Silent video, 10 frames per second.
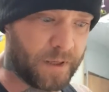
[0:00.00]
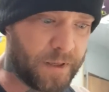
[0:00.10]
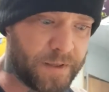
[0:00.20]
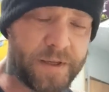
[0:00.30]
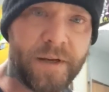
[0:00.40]

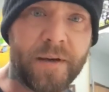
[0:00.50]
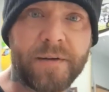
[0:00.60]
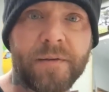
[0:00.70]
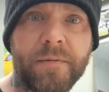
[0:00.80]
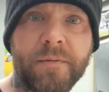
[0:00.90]
it
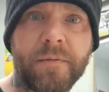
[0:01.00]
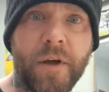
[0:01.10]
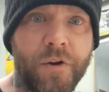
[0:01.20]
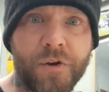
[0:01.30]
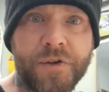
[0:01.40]
didn't.
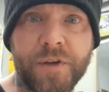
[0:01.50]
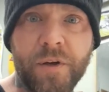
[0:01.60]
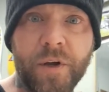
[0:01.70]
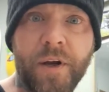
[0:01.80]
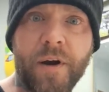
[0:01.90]
And you're
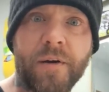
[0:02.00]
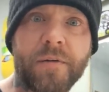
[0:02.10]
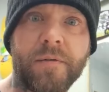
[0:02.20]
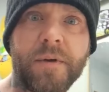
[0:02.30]
still here.